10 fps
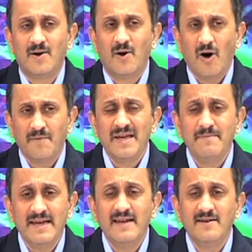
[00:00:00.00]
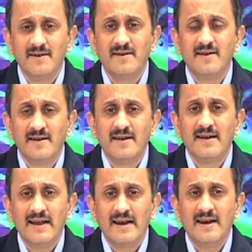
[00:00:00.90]
or maybe
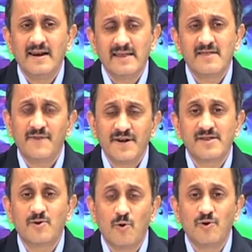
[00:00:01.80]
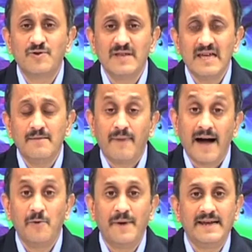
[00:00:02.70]
let us first go to the
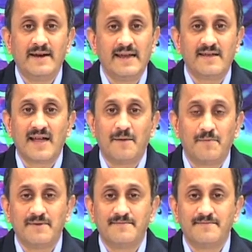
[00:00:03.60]
biomedical example.